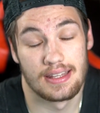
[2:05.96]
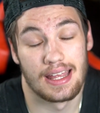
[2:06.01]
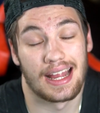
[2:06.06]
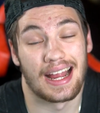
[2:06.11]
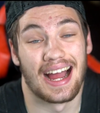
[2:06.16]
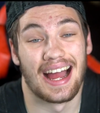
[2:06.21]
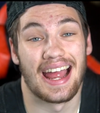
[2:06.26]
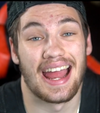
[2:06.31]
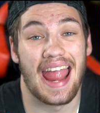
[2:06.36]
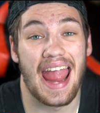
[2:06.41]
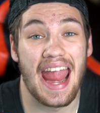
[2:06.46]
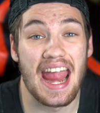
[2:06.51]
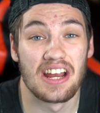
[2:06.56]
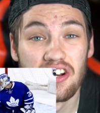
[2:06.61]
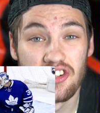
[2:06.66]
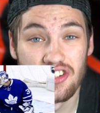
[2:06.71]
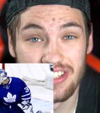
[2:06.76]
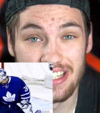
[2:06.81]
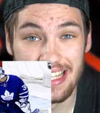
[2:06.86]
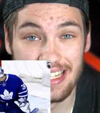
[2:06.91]
they got
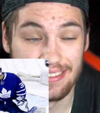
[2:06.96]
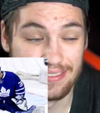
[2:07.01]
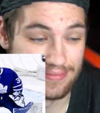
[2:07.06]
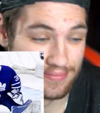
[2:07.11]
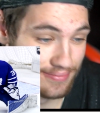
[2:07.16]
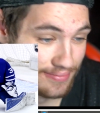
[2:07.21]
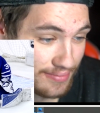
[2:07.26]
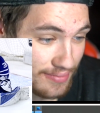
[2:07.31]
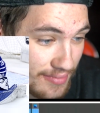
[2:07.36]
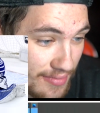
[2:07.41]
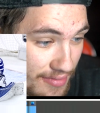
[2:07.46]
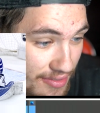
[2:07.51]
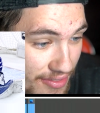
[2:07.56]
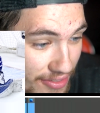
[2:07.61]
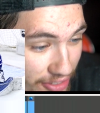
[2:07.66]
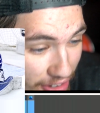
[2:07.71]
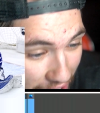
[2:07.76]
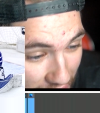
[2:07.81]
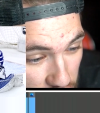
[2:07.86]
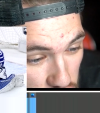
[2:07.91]
Anderson.
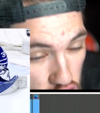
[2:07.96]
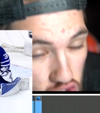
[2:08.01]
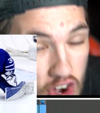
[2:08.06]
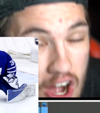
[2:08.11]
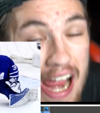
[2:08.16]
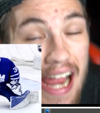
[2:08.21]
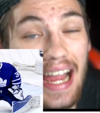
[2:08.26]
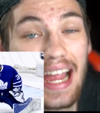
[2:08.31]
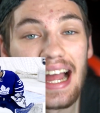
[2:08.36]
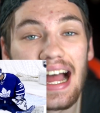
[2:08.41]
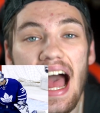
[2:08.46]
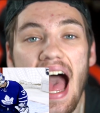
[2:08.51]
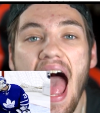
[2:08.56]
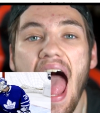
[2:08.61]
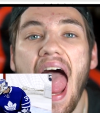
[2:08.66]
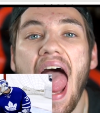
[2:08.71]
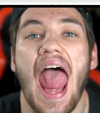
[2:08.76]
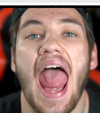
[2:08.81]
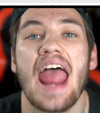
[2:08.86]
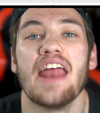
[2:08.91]
Frederick
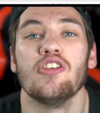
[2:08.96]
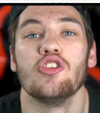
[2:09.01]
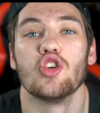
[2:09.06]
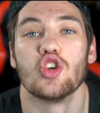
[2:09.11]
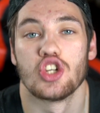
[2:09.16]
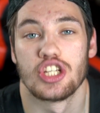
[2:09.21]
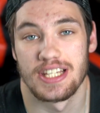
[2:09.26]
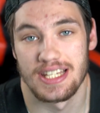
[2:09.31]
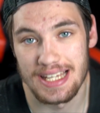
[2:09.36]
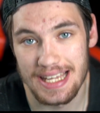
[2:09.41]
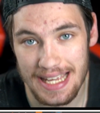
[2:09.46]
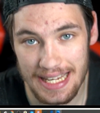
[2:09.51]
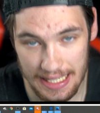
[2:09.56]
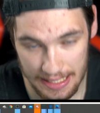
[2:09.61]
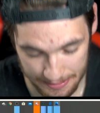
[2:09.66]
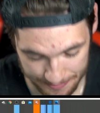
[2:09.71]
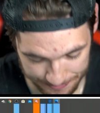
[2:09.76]
Anderson.